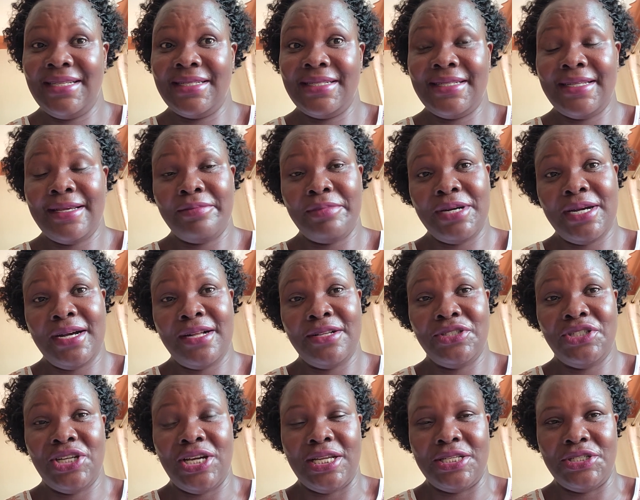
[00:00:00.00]
in some
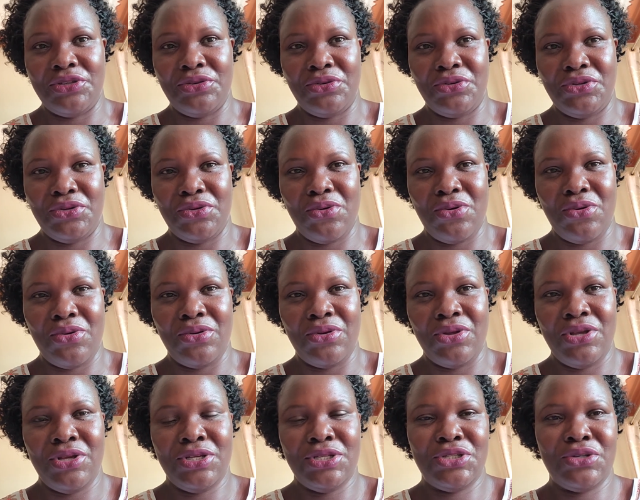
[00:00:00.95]
cultures, not all.
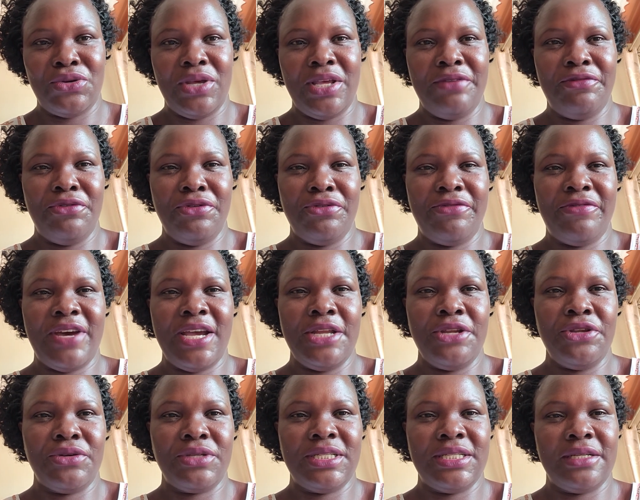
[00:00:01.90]
So if you find
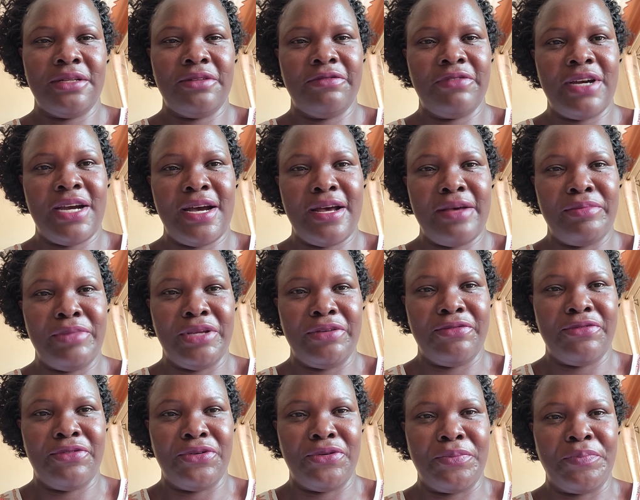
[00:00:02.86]
yourself coming
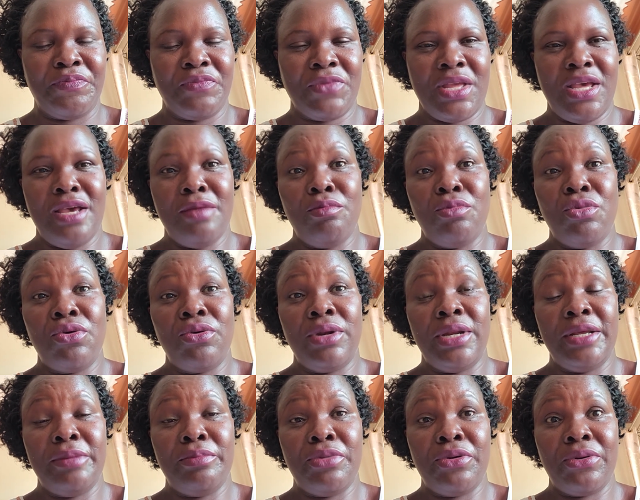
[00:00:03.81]
from a more
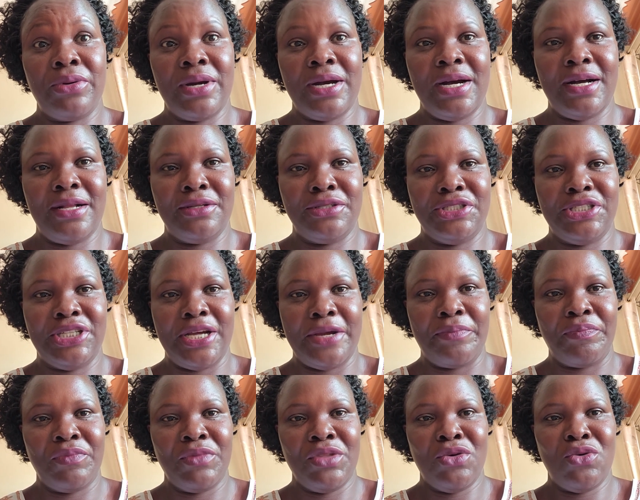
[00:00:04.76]
liberal culture
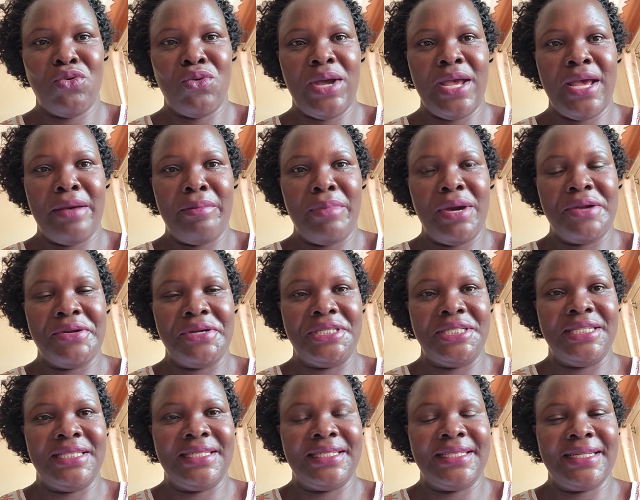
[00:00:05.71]
where marriage
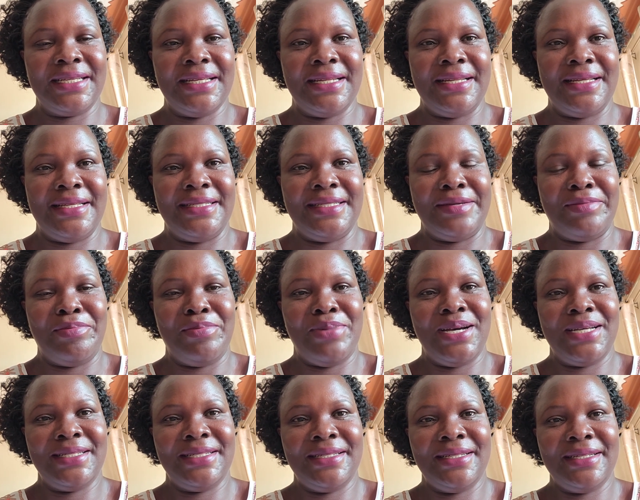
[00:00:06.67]
is taken as a
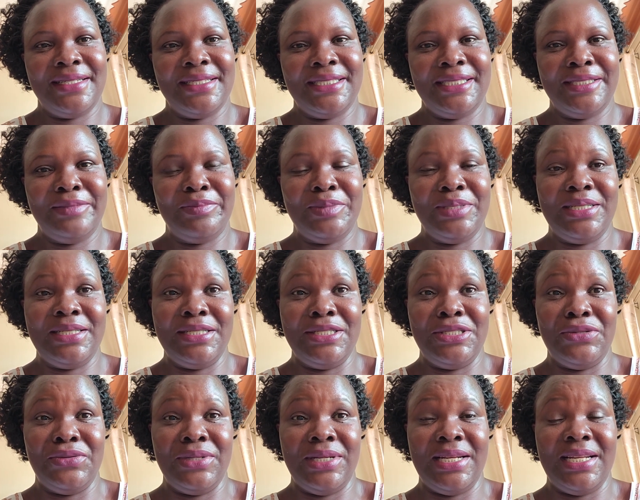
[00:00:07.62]
partnership, it
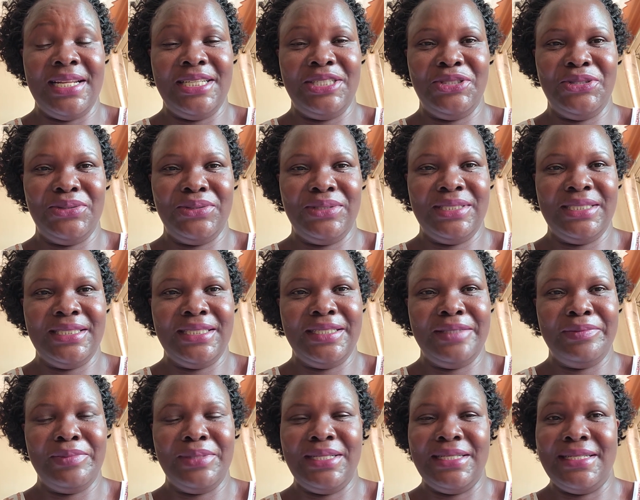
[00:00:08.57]
is
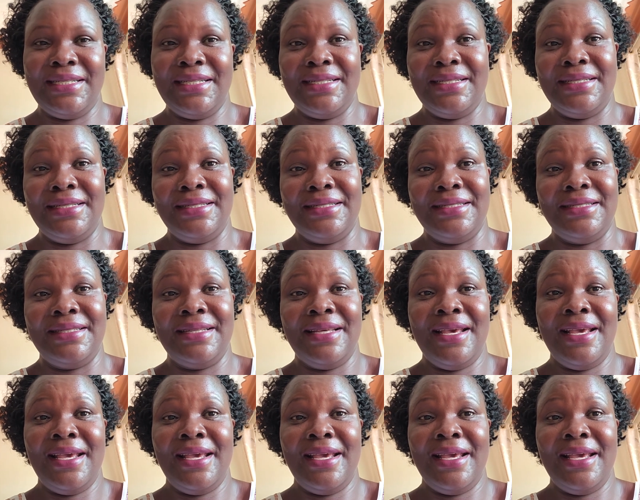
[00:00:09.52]
relationship, it is